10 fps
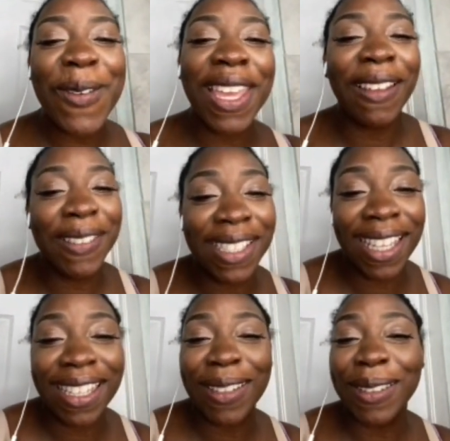we have to
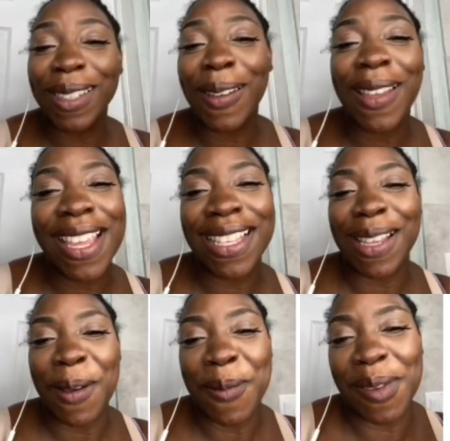get those coins
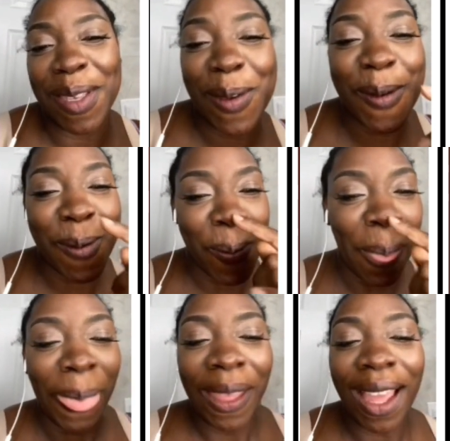up. So
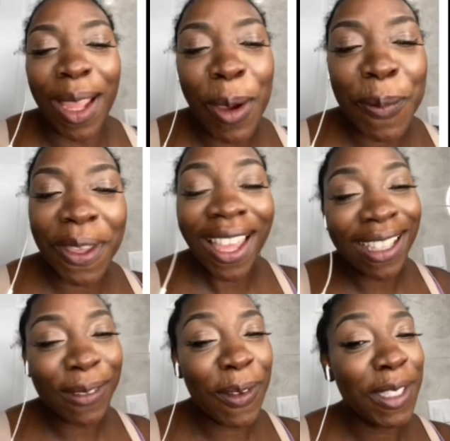I hope you
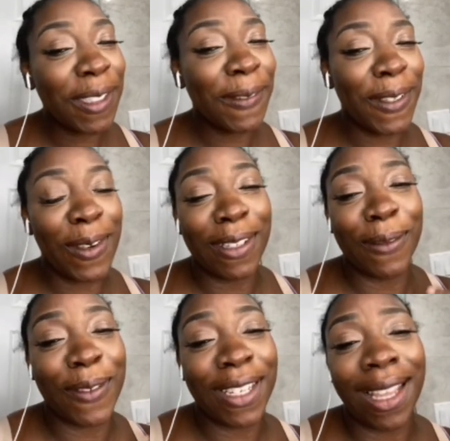guys found this video
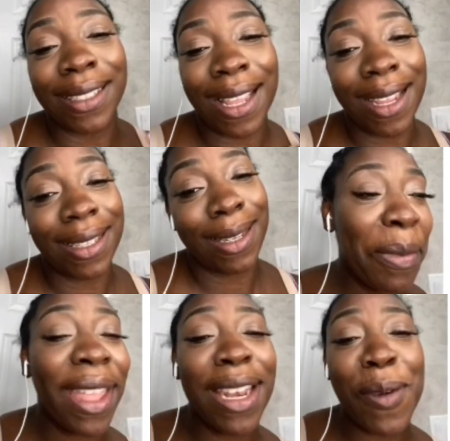as funny as I did.
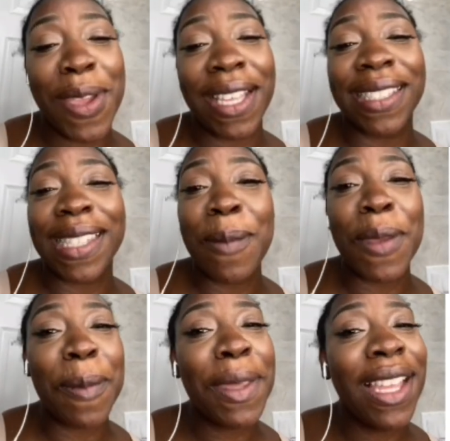But anyways, it
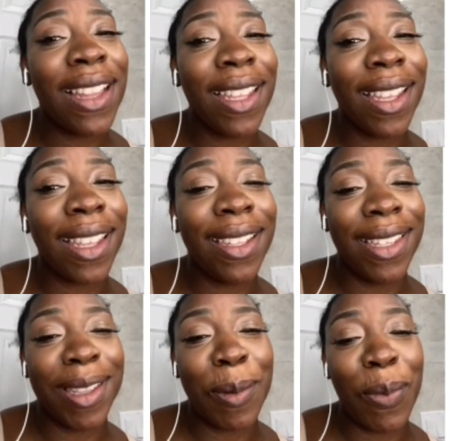made me click. It
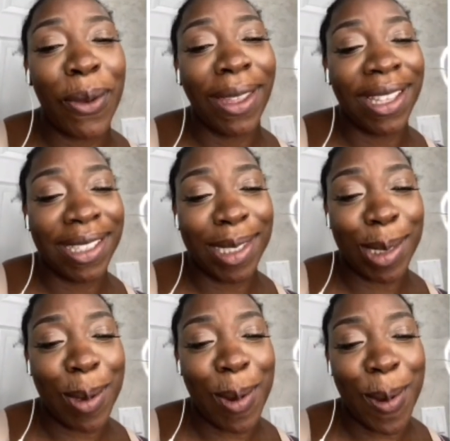did the point.
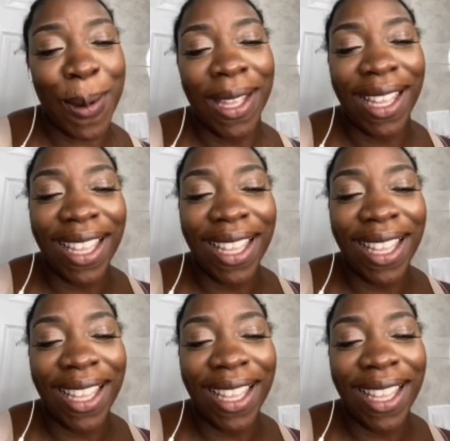So